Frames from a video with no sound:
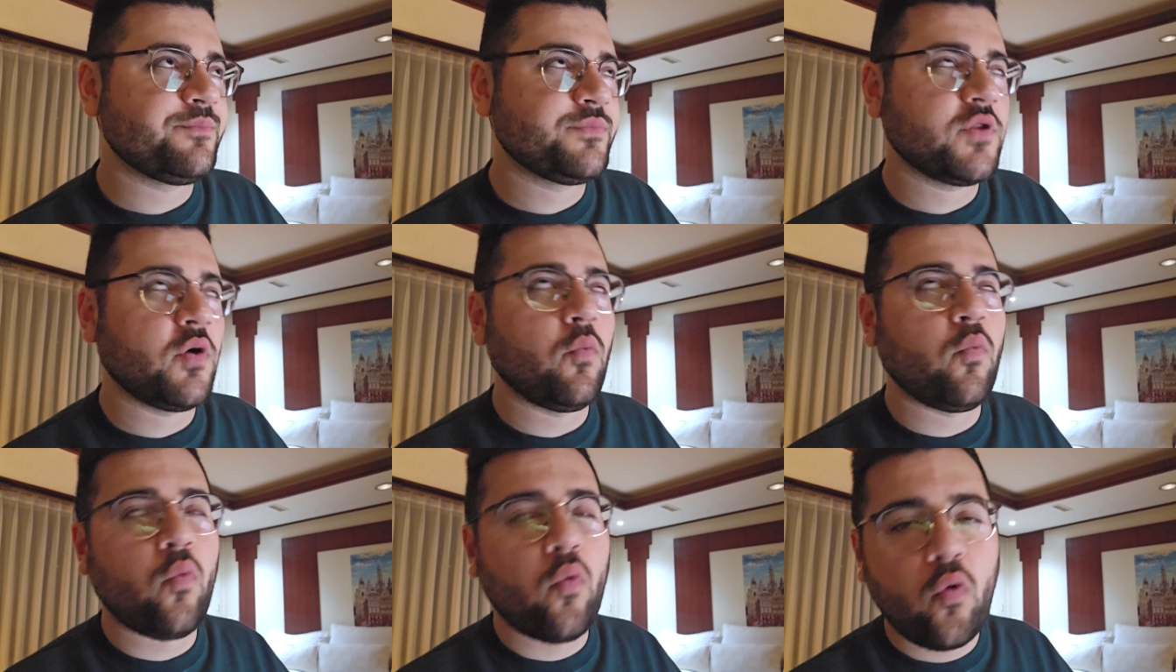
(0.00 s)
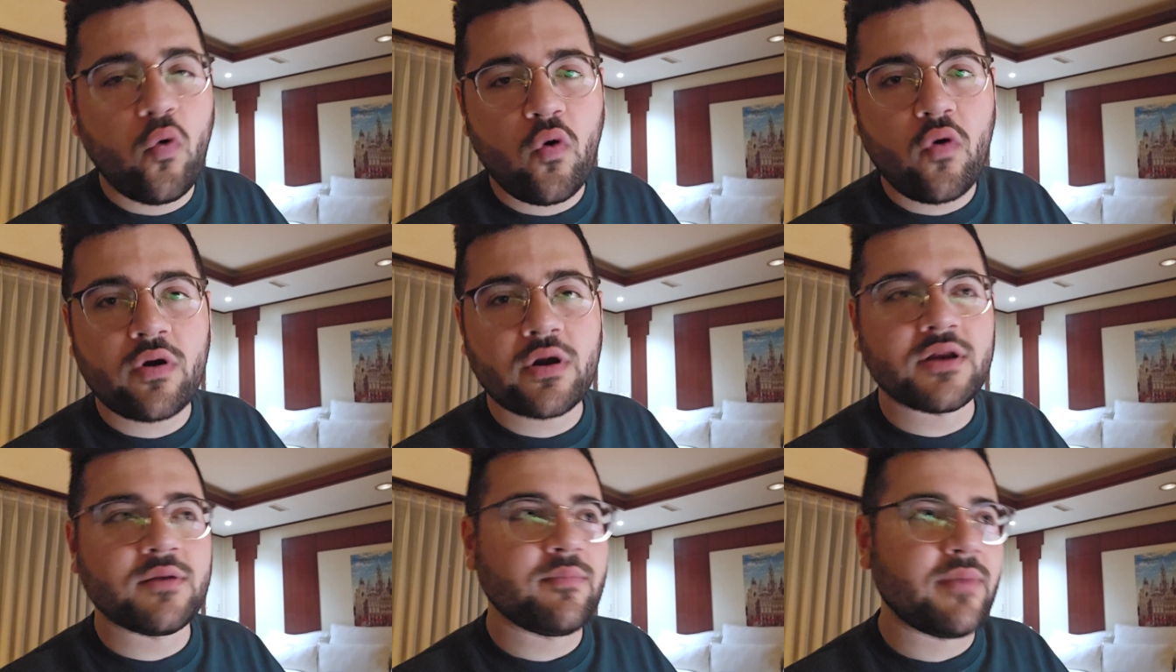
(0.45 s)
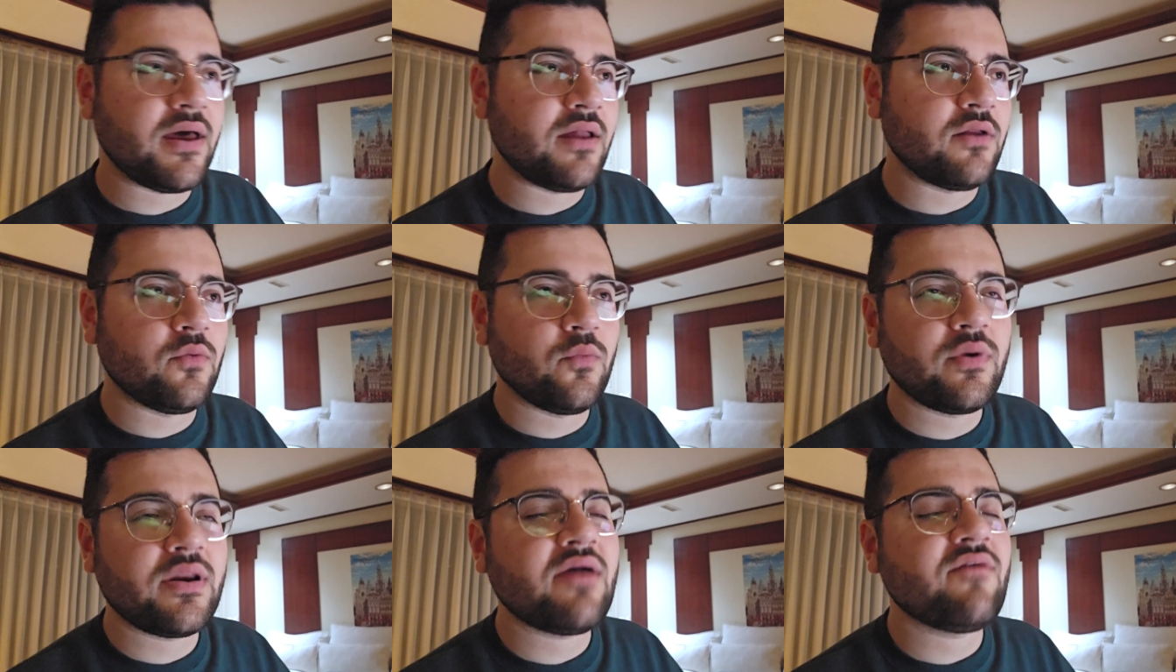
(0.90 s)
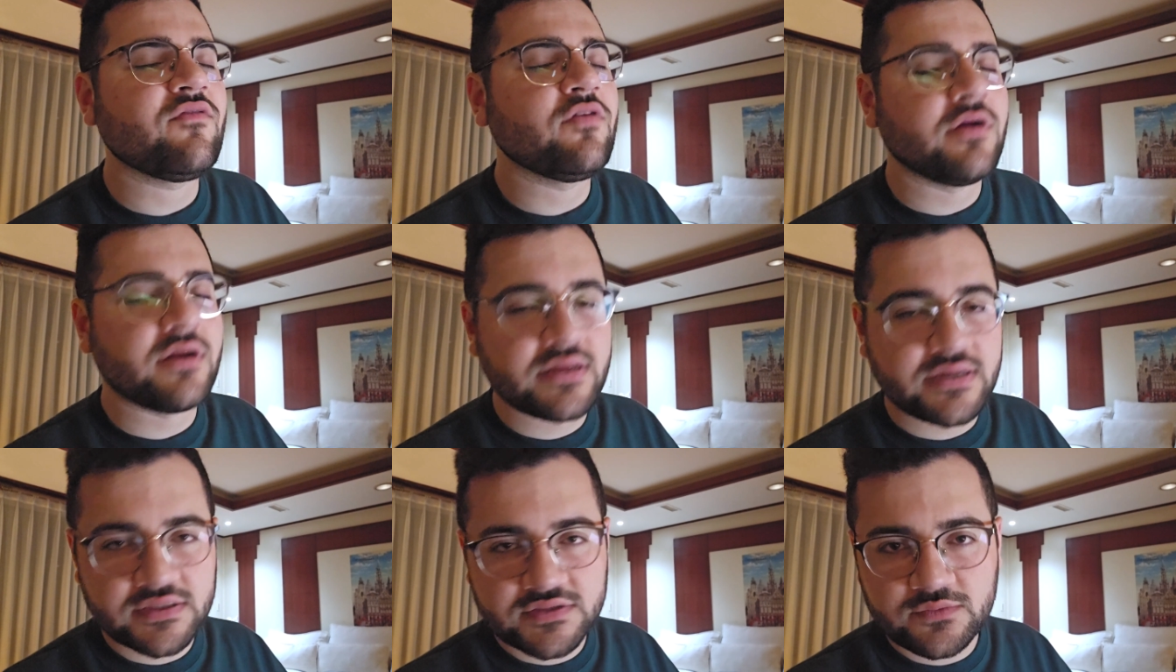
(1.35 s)
war and battle, whatever
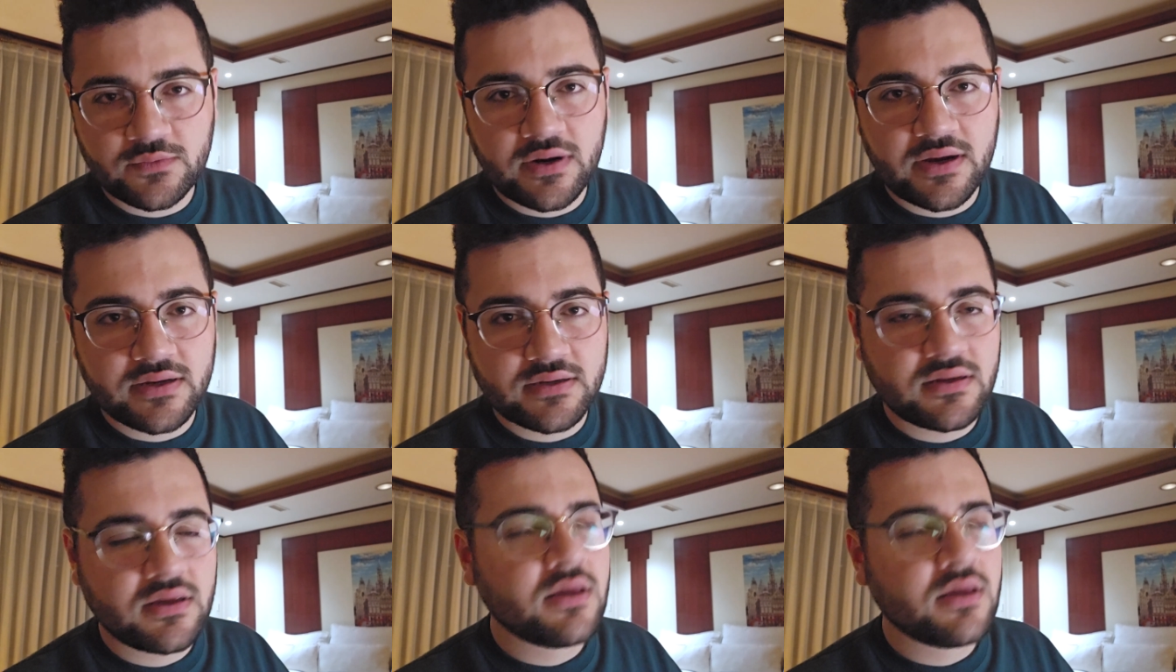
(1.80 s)
it is, right?